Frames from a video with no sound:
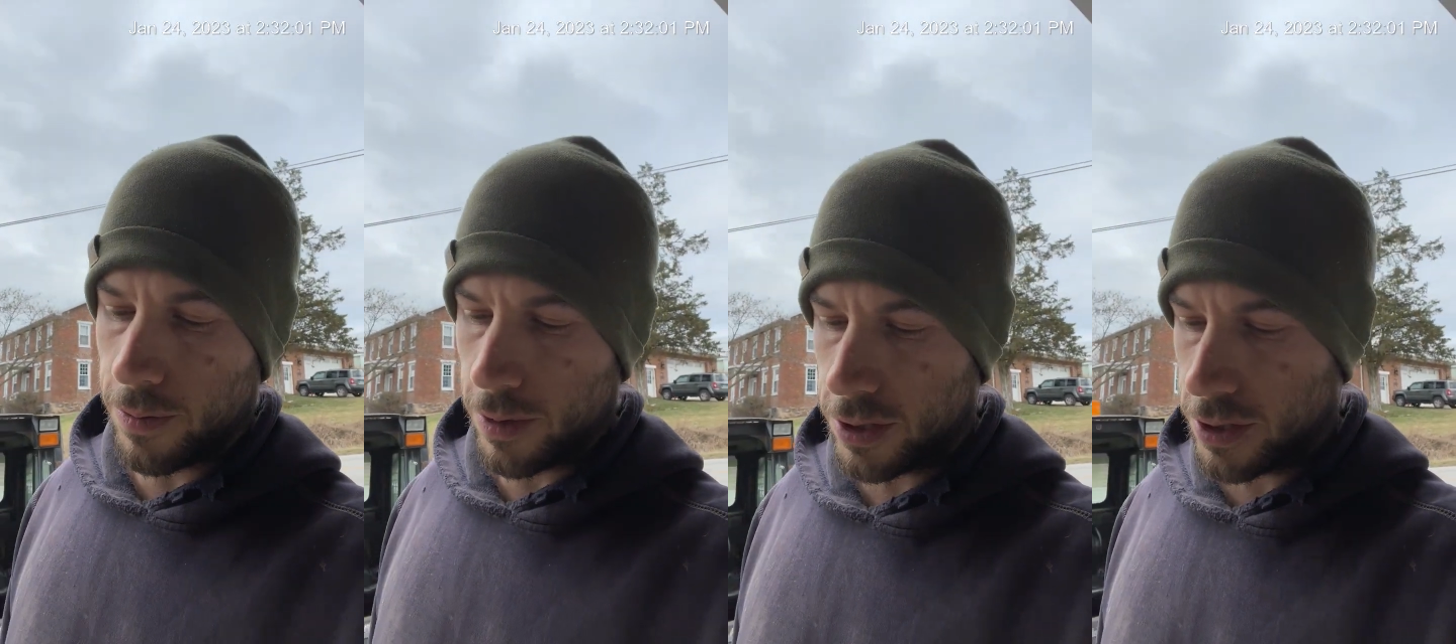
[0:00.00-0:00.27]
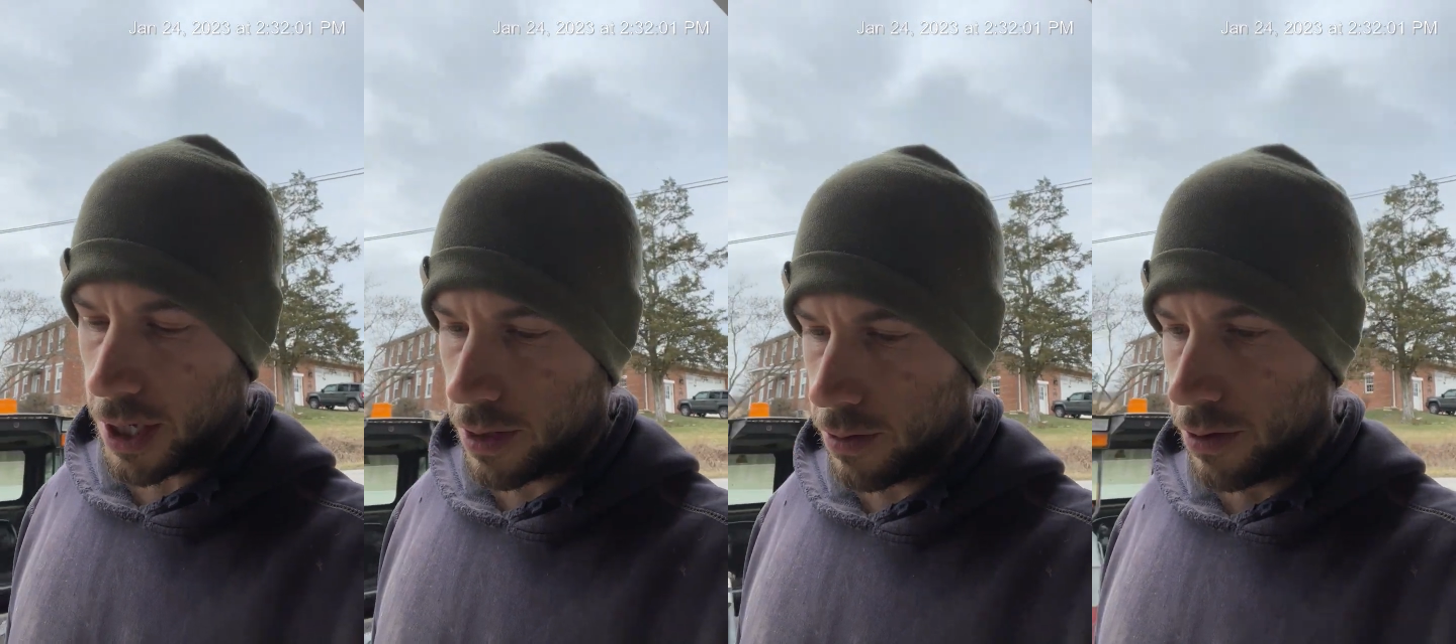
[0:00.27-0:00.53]

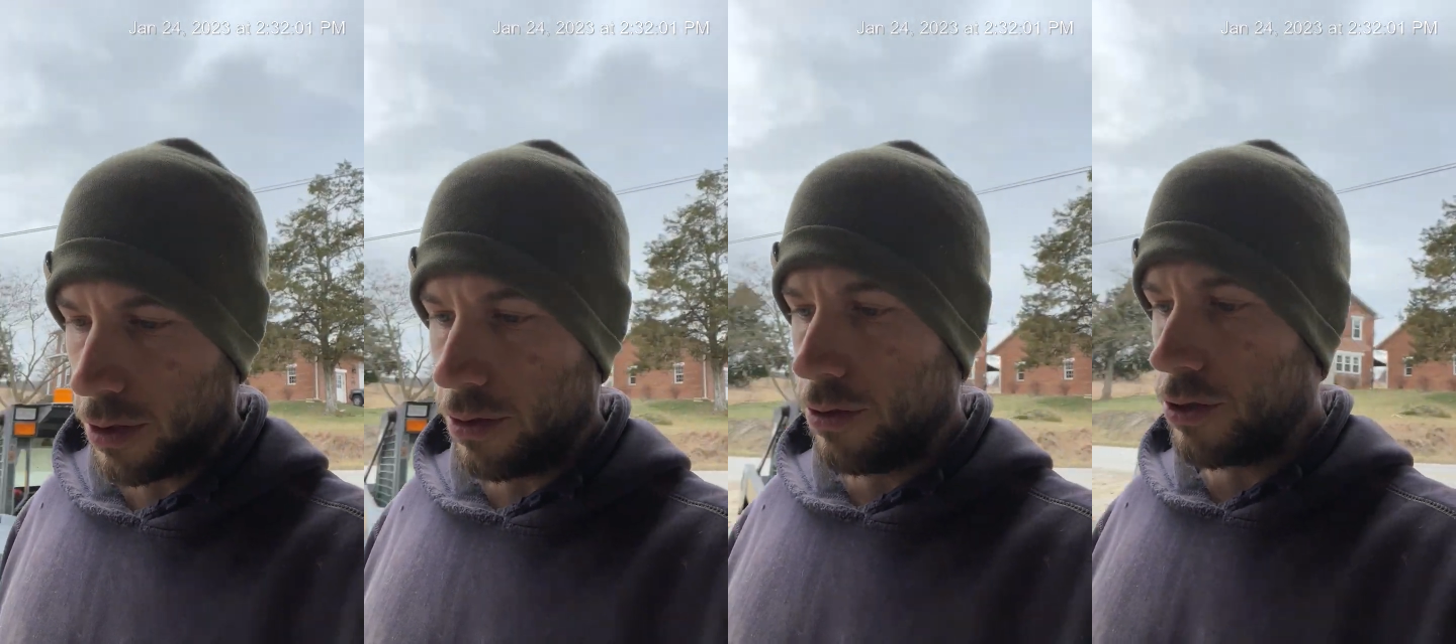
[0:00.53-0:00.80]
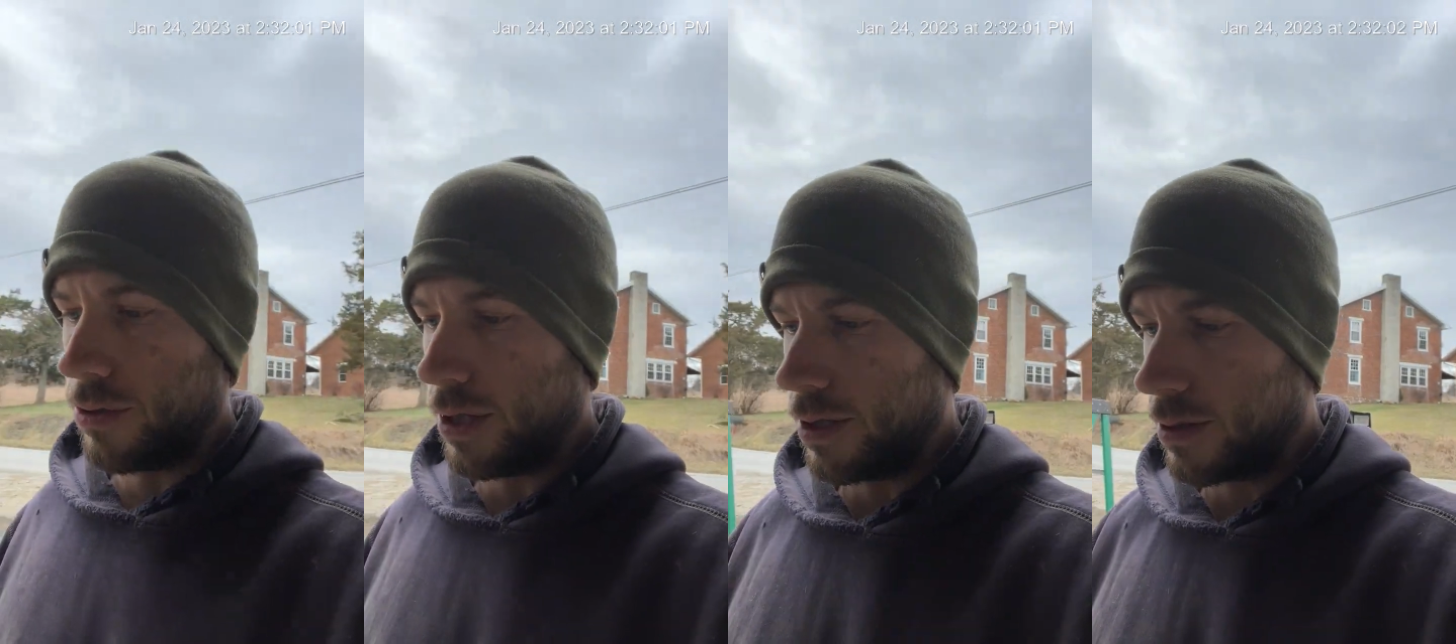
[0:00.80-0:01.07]
cycle the
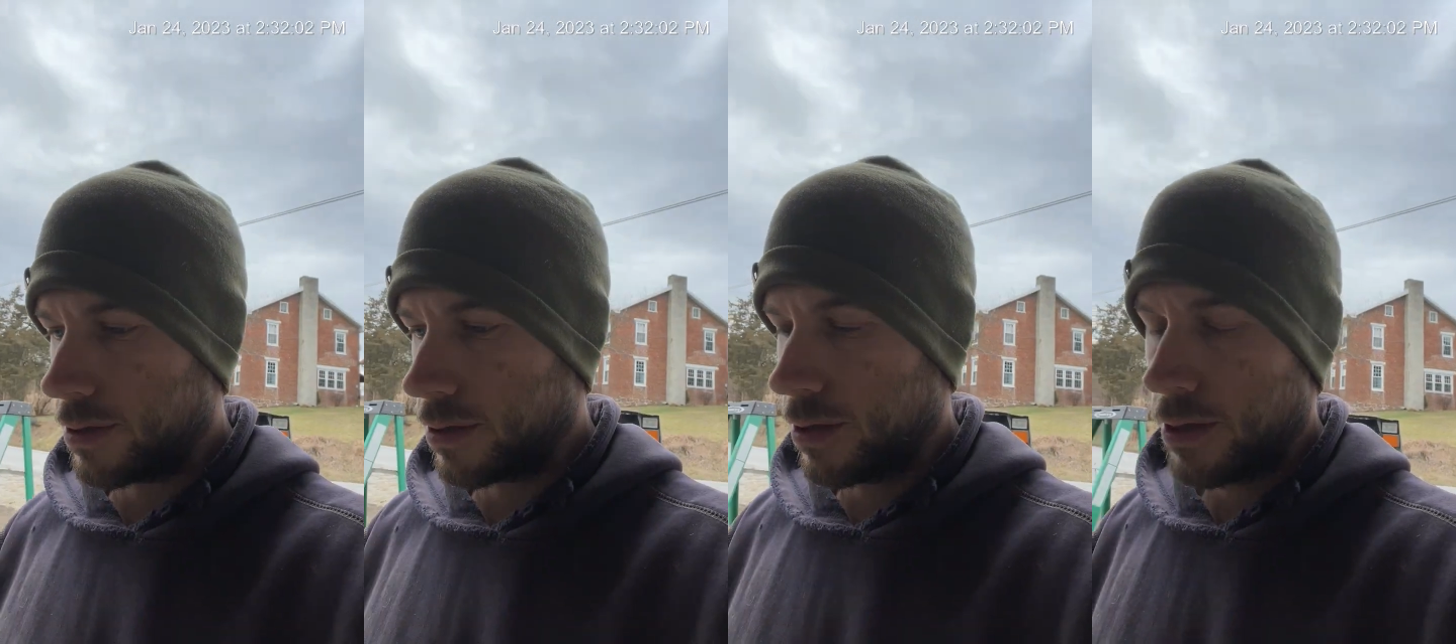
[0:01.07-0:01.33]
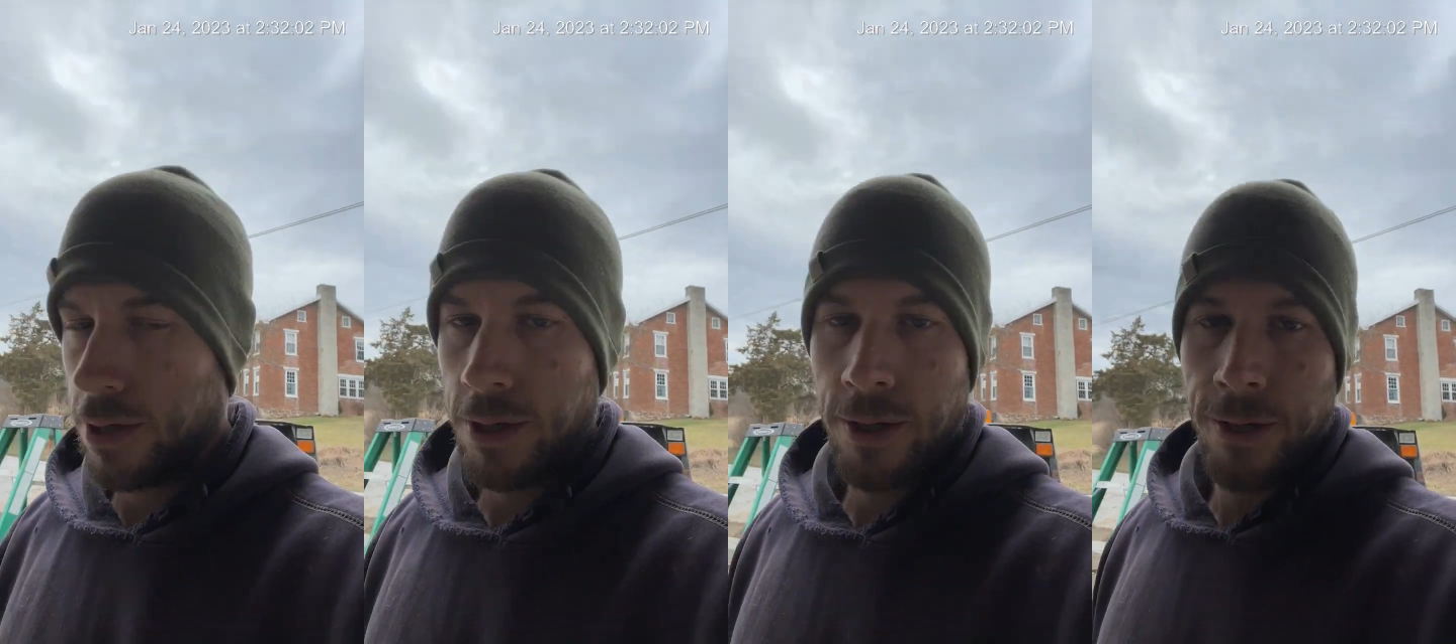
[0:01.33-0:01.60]
nutrients
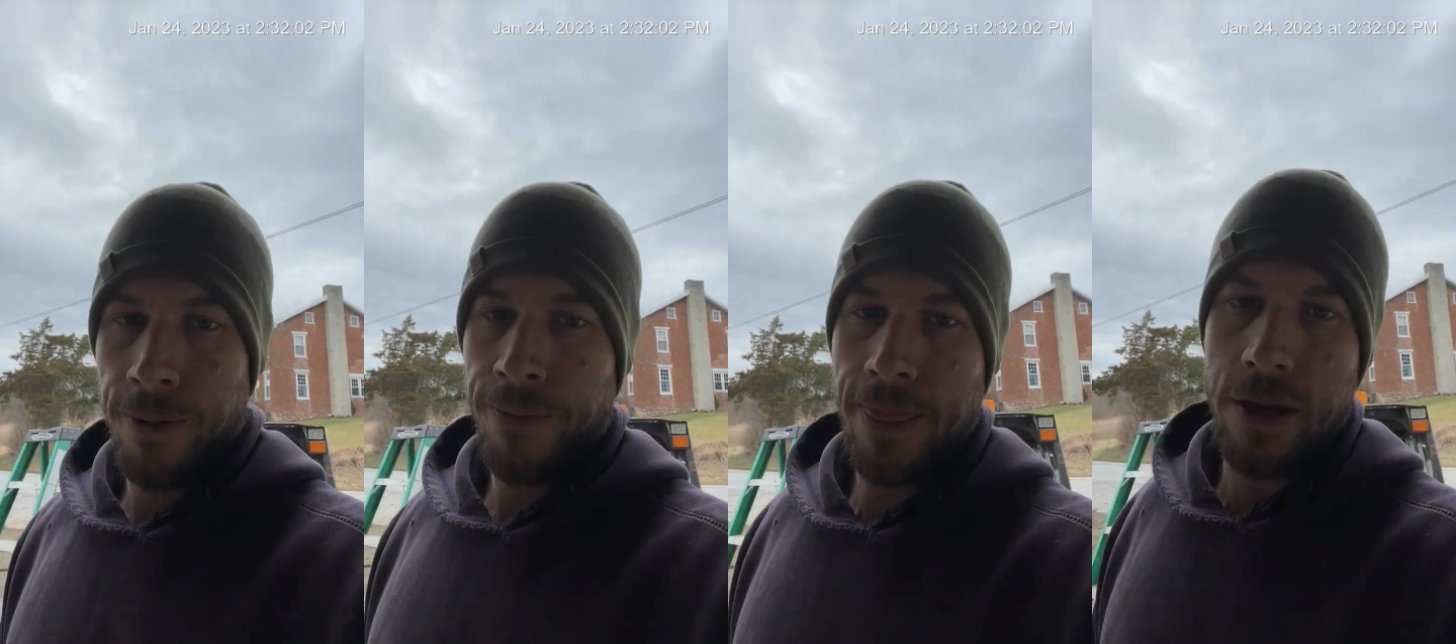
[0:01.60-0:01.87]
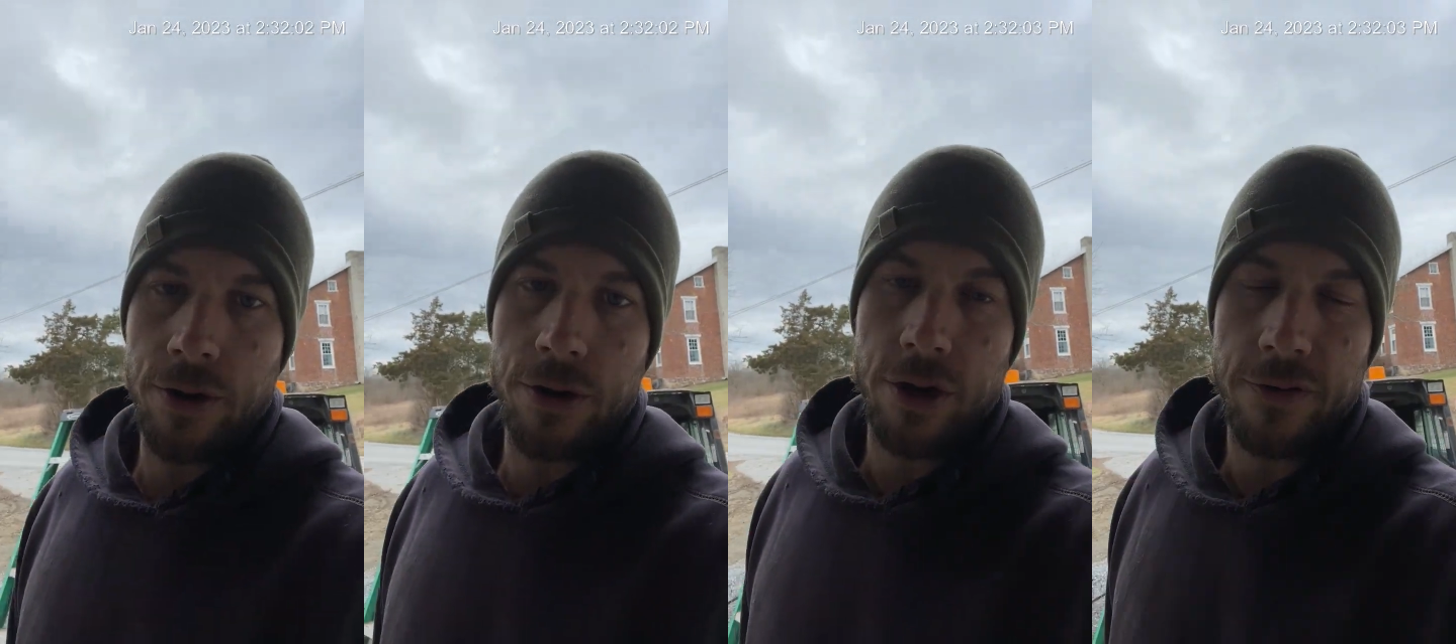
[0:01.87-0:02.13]

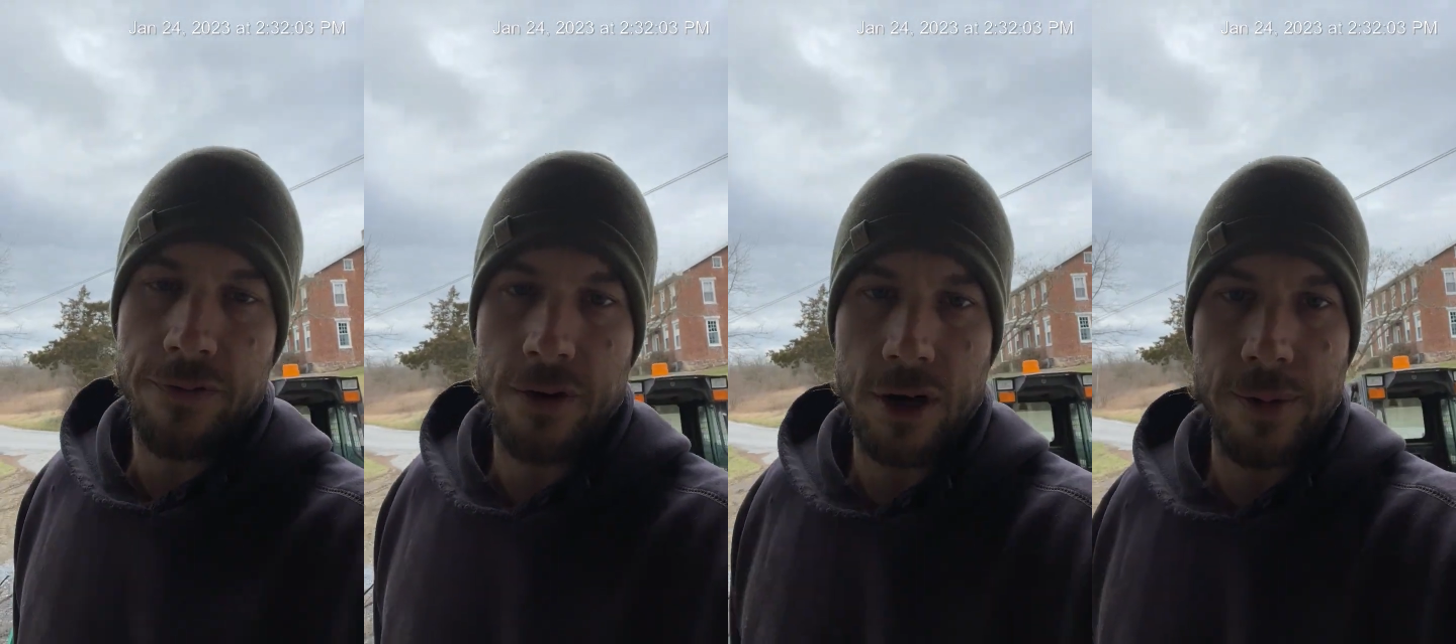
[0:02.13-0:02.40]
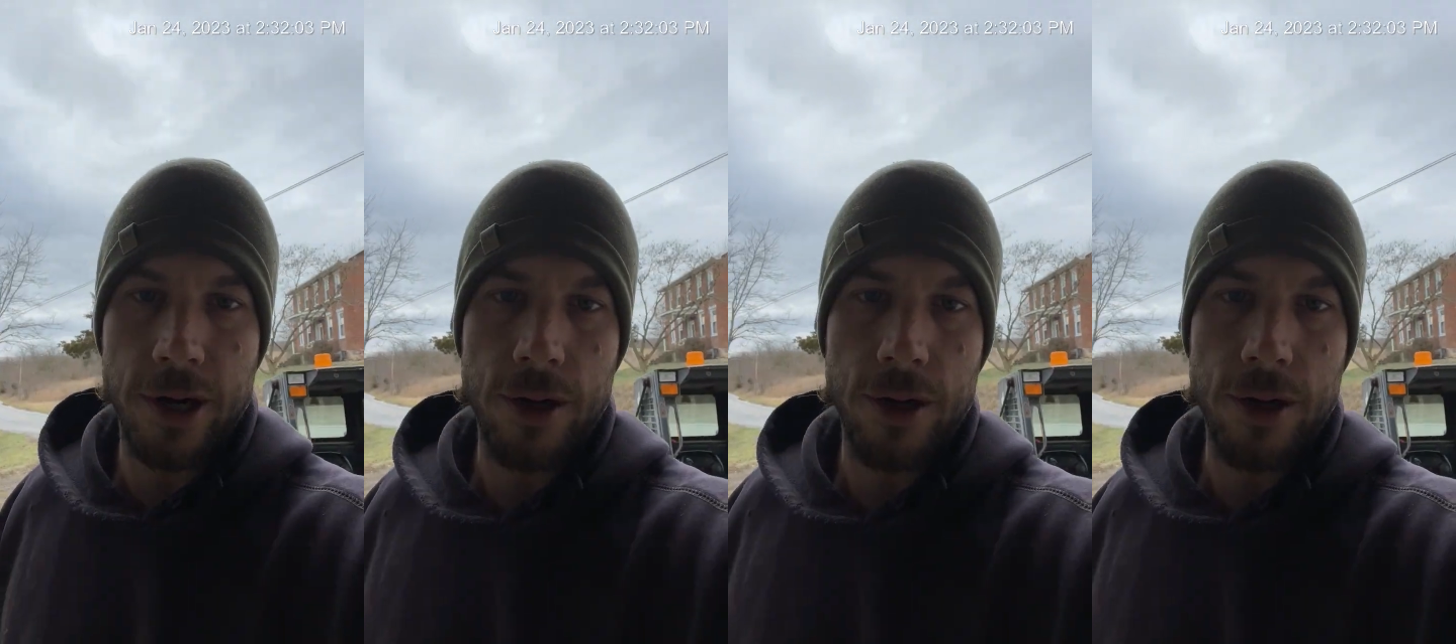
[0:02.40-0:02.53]
here on our farm.